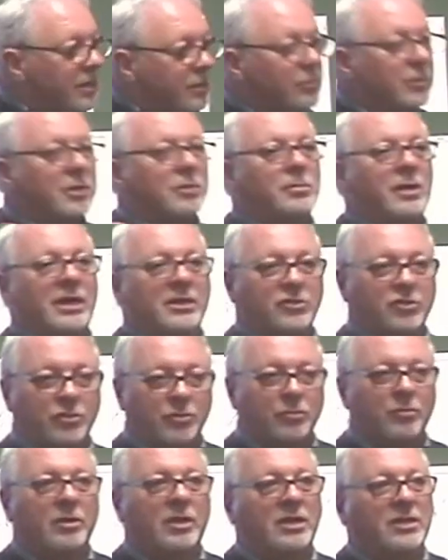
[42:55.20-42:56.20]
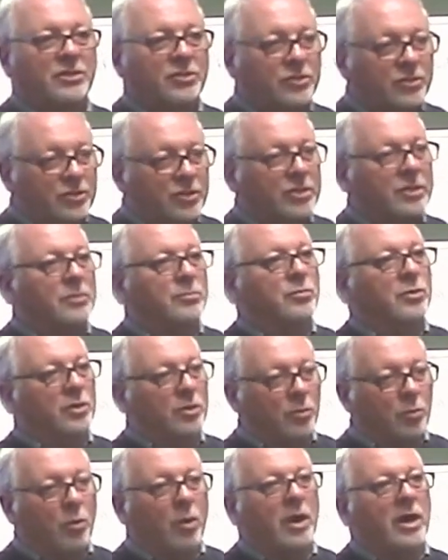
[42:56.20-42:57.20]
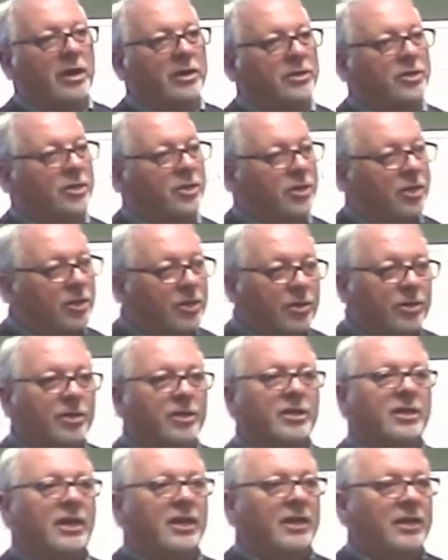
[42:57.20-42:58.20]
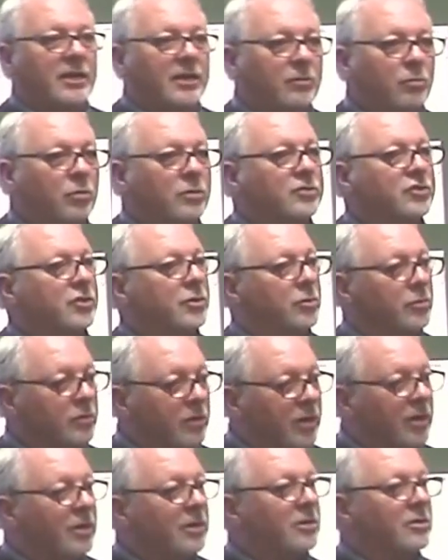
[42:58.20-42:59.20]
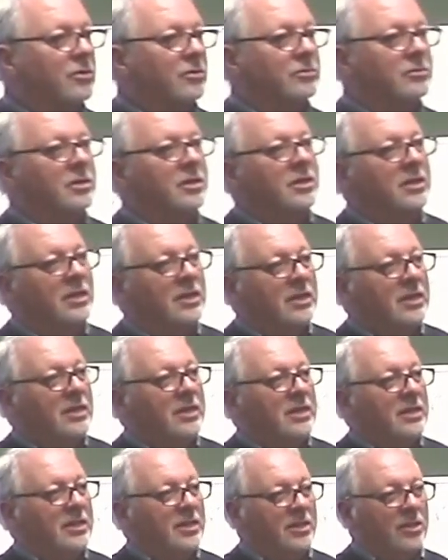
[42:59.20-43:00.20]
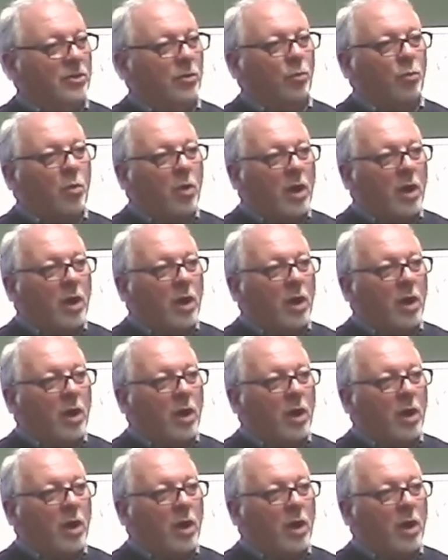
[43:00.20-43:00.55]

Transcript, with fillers: tell me about your relationship. You know, why are you here today? What's going on? And the